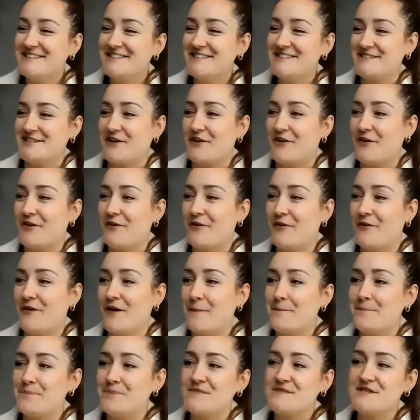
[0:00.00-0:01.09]
so
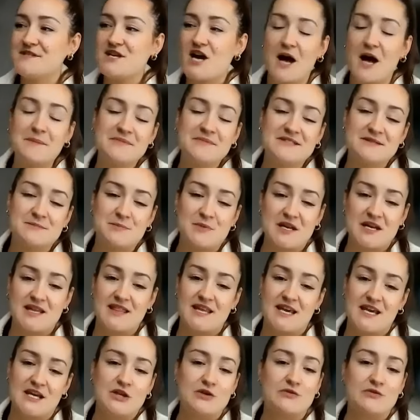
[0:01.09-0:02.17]
top speed
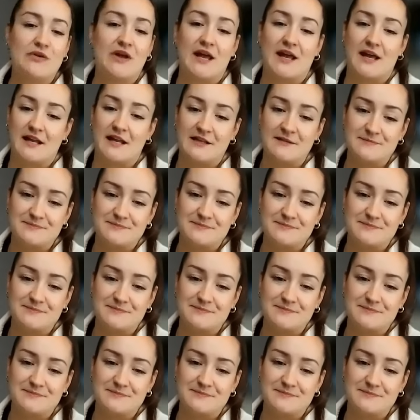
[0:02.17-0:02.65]
that you've hit.